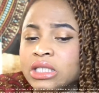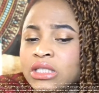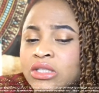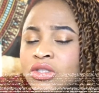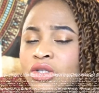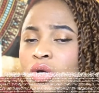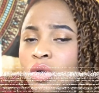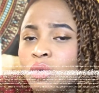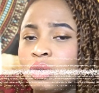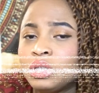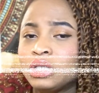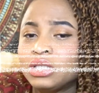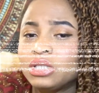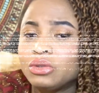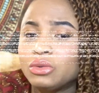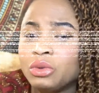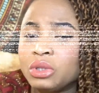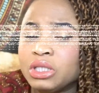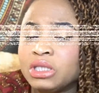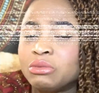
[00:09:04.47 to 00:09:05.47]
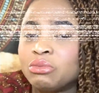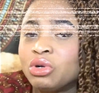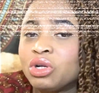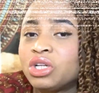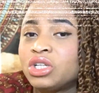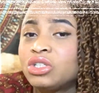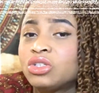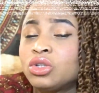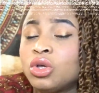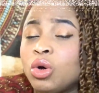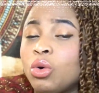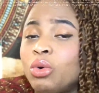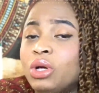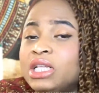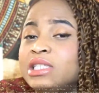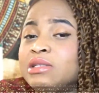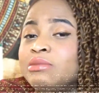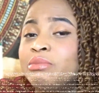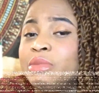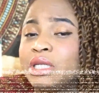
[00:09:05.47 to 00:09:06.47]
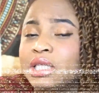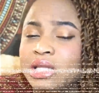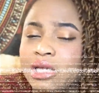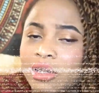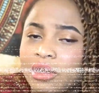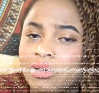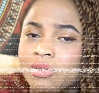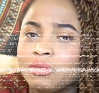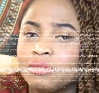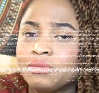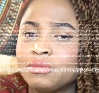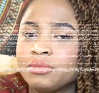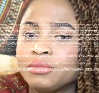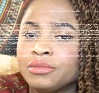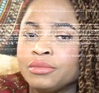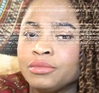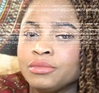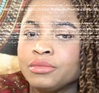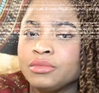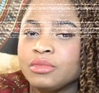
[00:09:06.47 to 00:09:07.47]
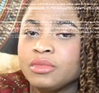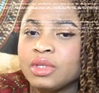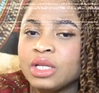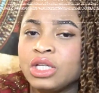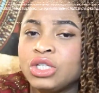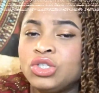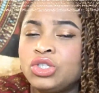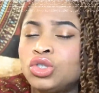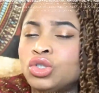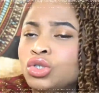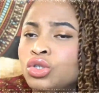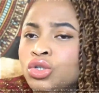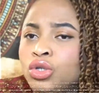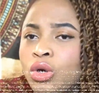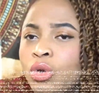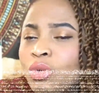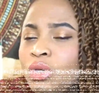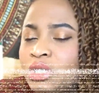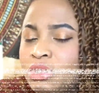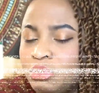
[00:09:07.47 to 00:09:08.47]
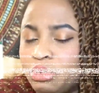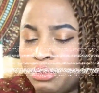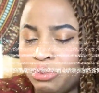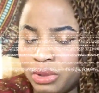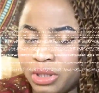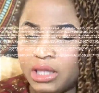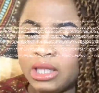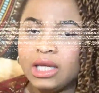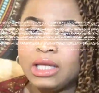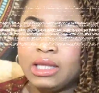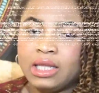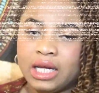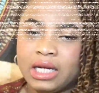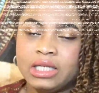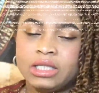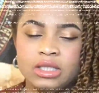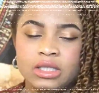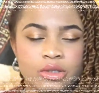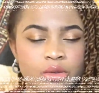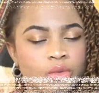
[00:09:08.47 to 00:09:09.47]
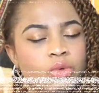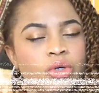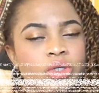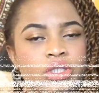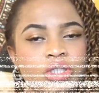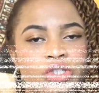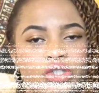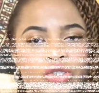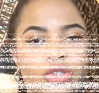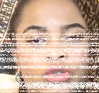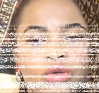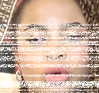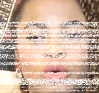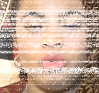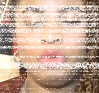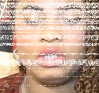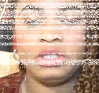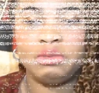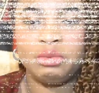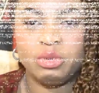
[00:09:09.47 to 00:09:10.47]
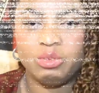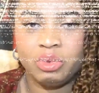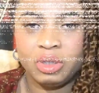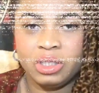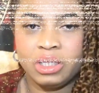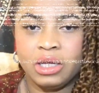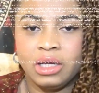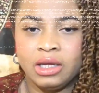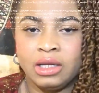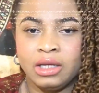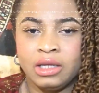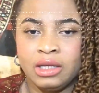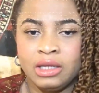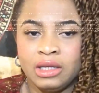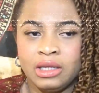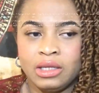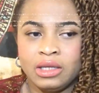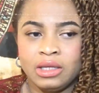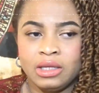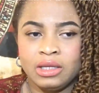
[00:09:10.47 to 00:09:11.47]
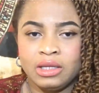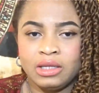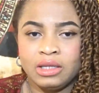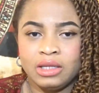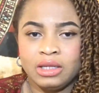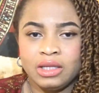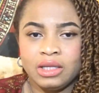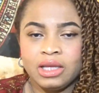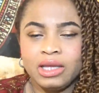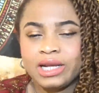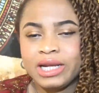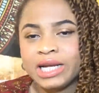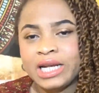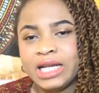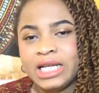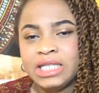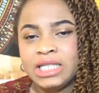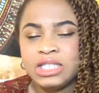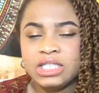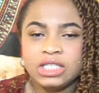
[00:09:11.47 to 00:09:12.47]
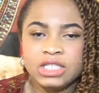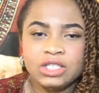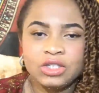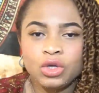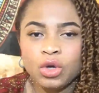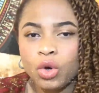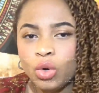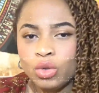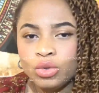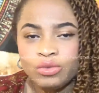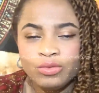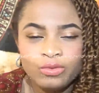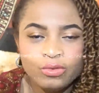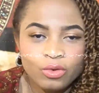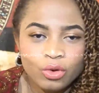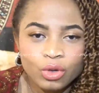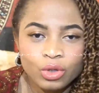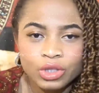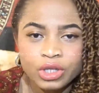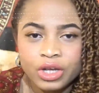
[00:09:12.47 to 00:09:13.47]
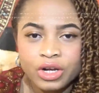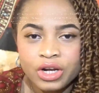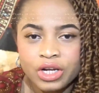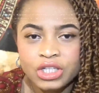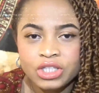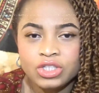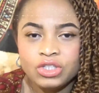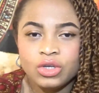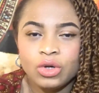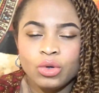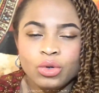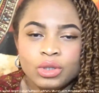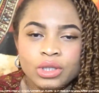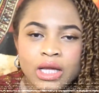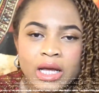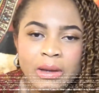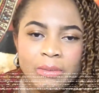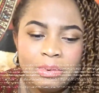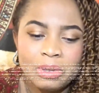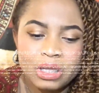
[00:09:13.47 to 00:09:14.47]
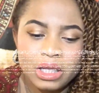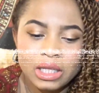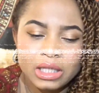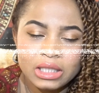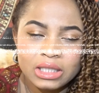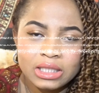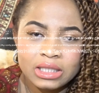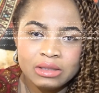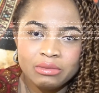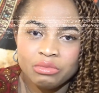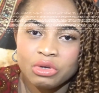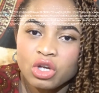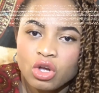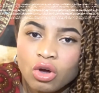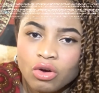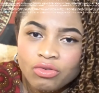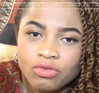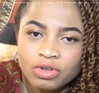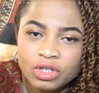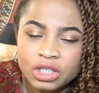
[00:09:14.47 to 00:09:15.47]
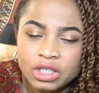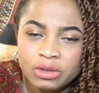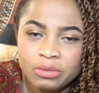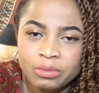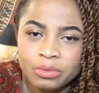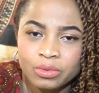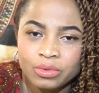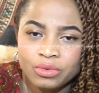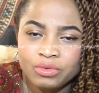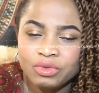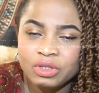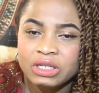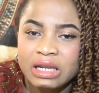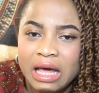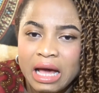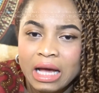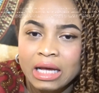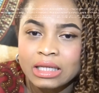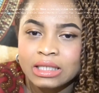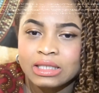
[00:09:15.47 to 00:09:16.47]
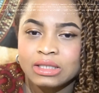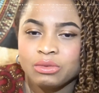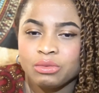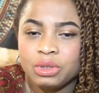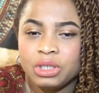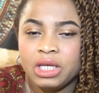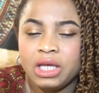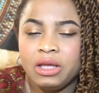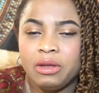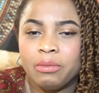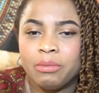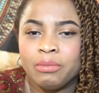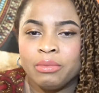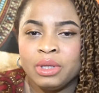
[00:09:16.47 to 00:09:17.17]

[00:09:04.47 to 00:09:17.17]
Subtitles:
It's not always sweet, but it's not always bitter. It shouldn't always be bitter. That is the word. It shouldn't always be bitter. Create your own fun. Create your own happiness. Be comfortable. Relax with him.